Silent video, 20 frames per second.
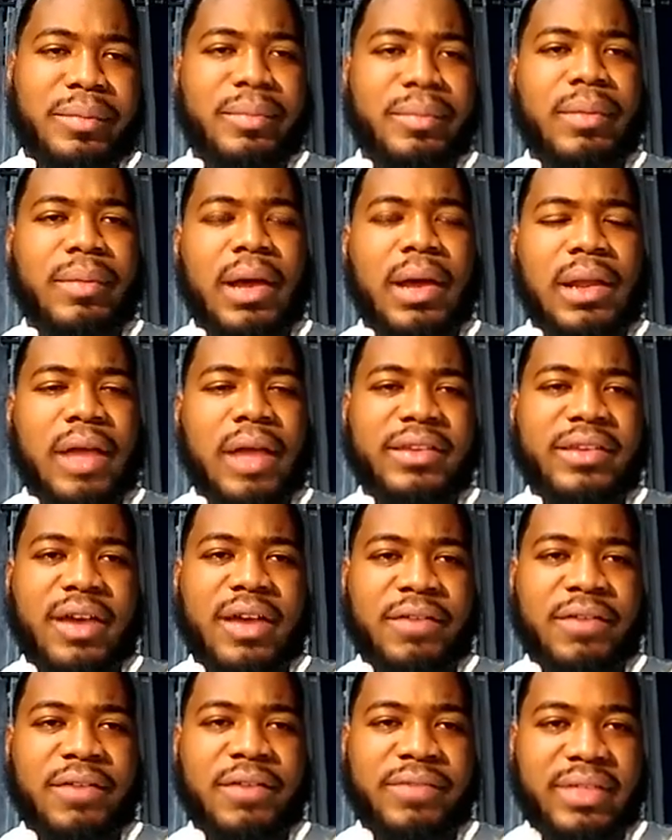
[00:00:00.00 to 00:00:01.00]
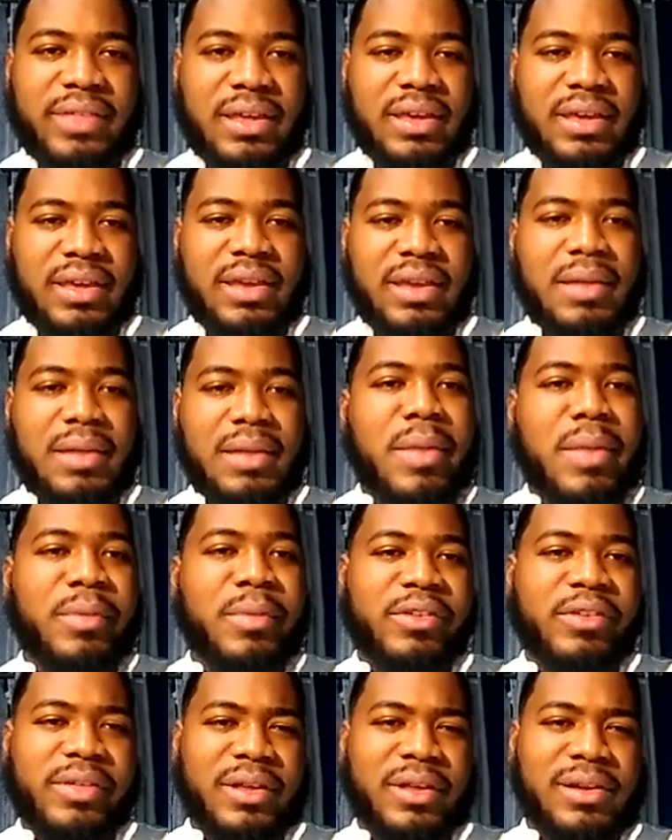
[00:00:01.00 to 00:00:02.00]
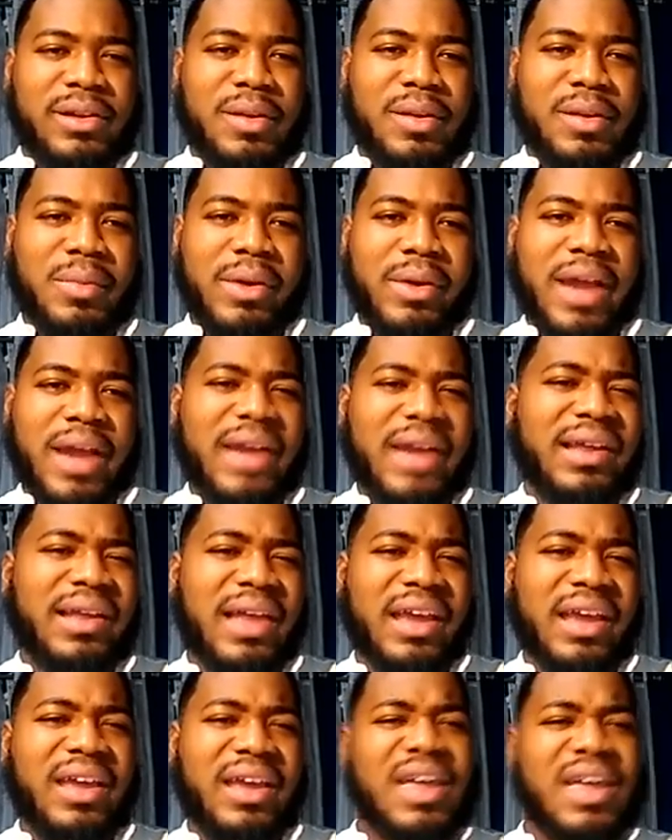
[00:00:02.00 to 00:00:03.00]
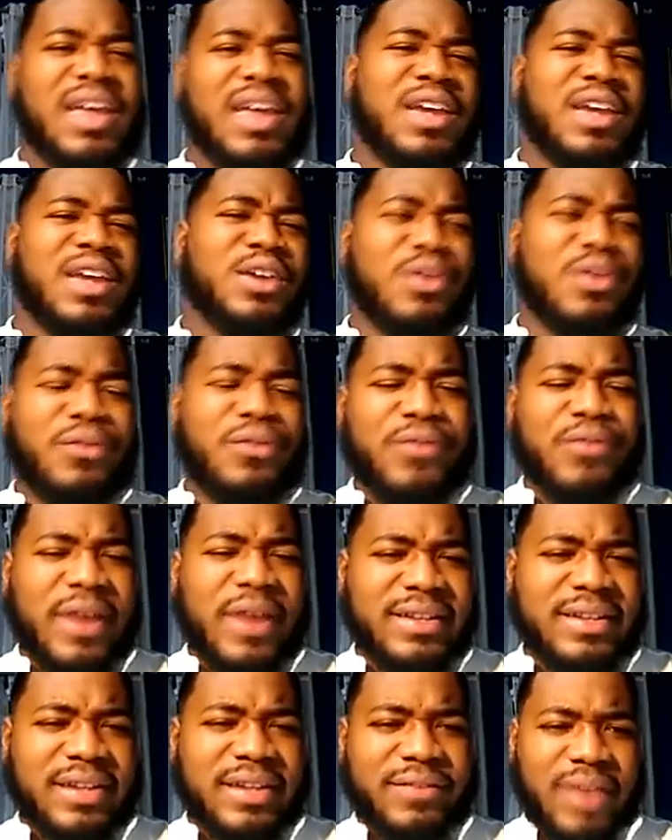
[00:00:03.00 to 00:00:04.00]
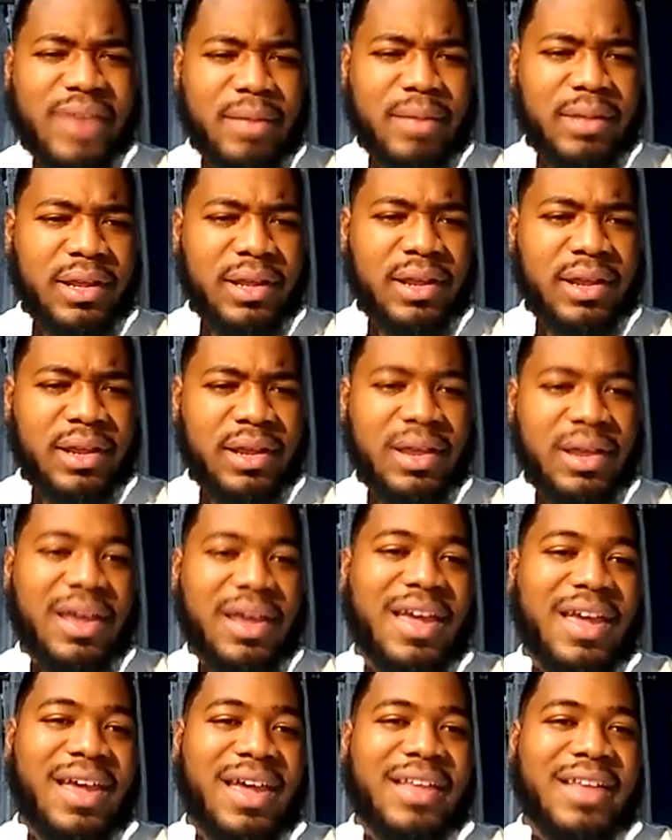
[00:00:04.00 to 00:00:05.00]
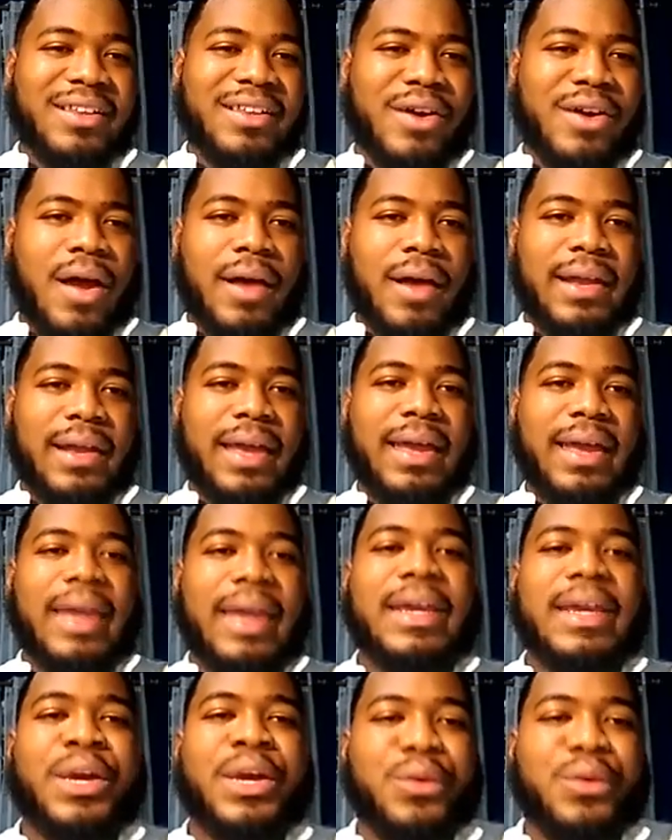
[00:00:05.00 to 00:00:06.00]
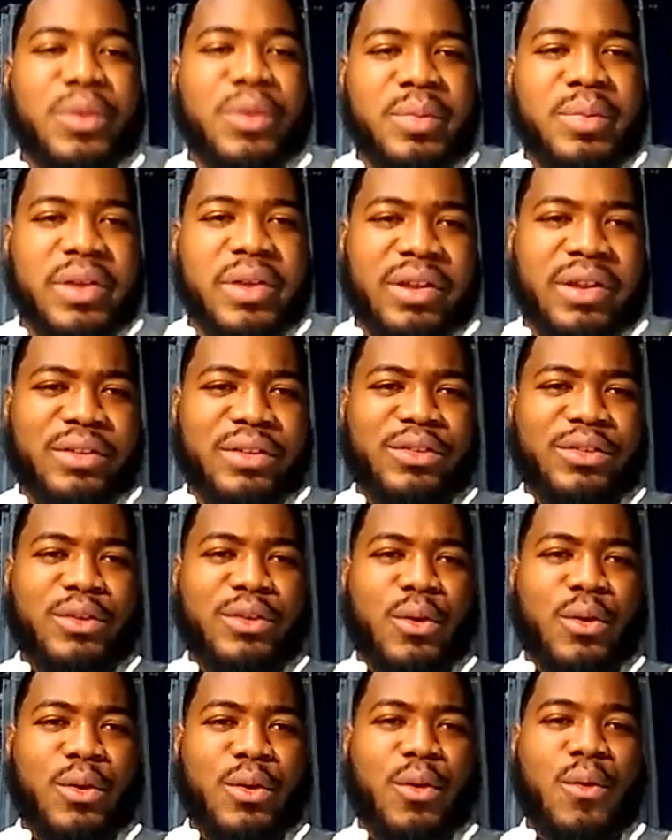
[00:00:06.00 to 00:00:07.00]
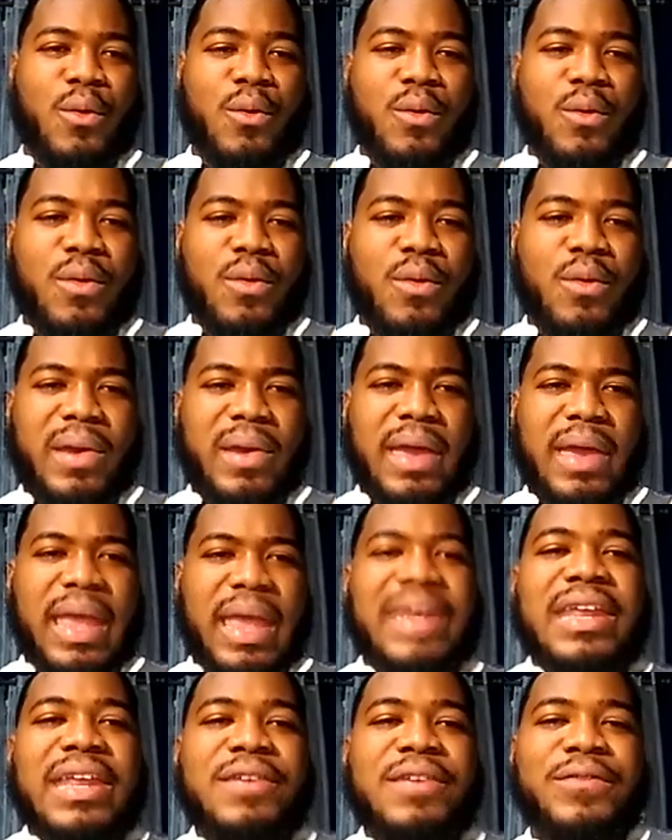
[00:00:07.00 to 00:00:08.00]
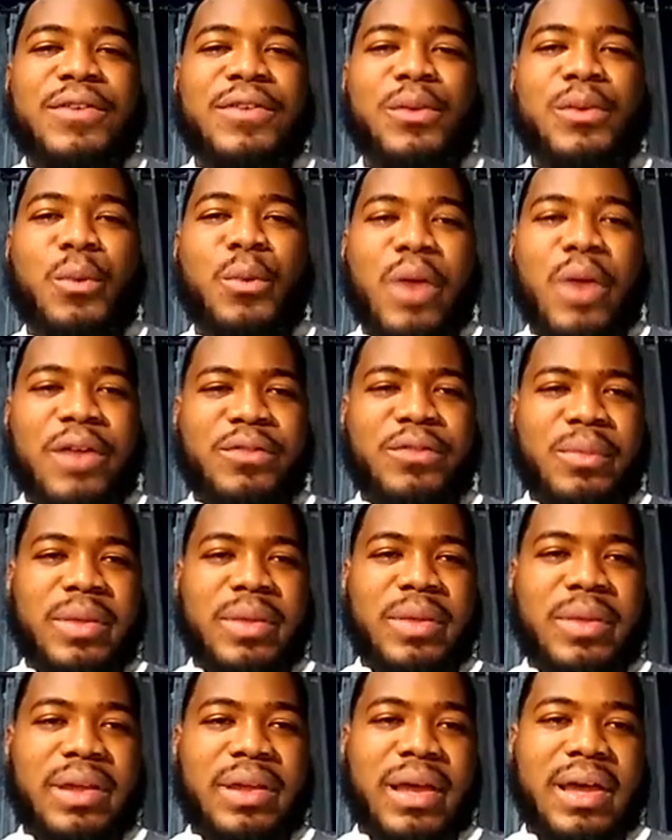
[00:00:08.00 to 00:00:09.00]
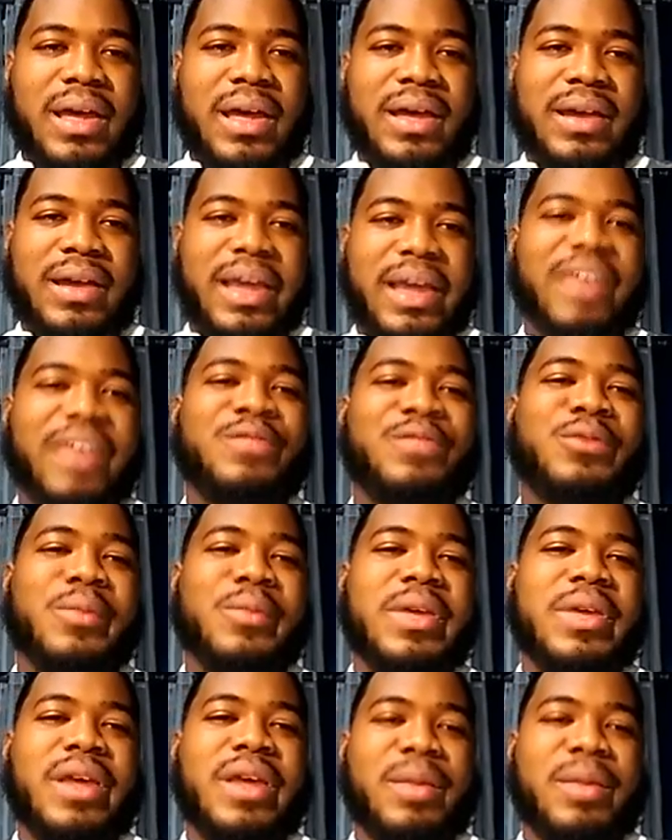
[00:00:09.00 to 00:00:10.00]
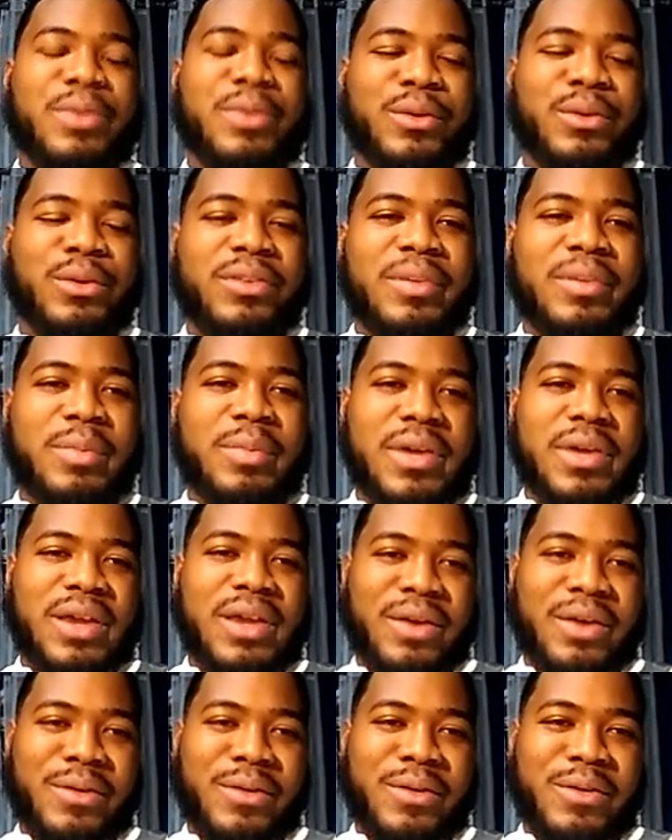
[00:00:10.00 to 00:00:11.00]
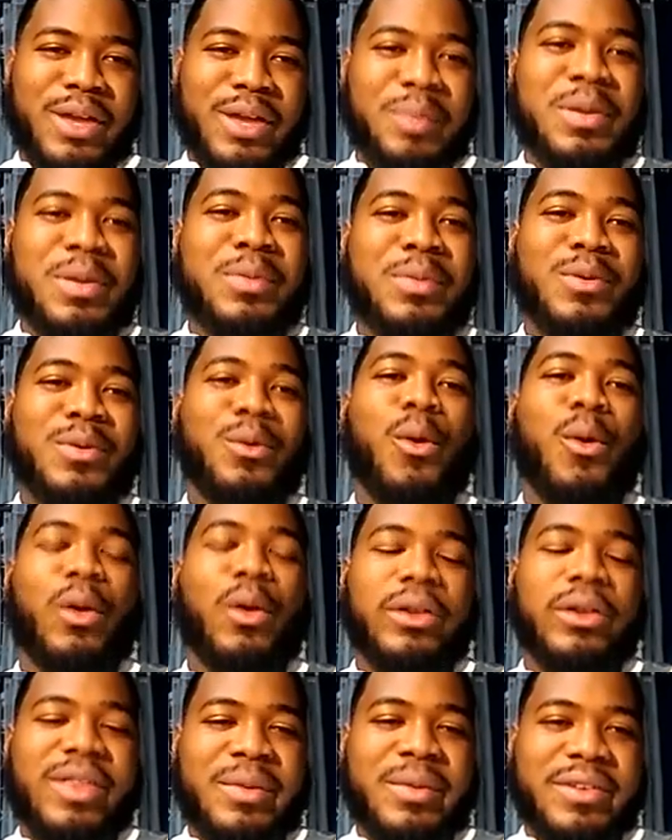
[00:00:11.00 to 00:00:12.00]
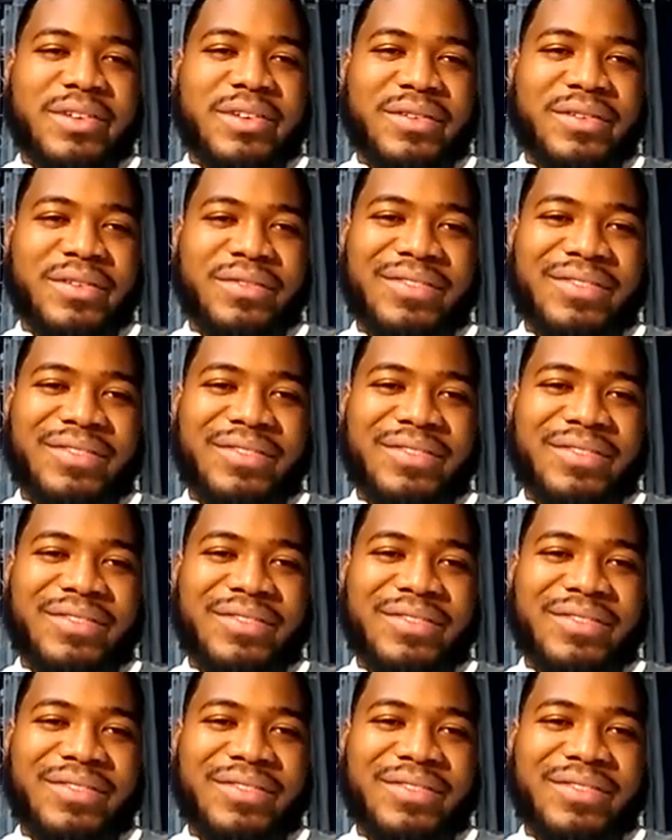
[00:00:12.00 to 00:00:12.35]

A lot of the members of the club are kind of like, friends and family. They're all like Caribbean, so it didn't feel weird for me. And I guess for me, I'm used to being around like people older than myself.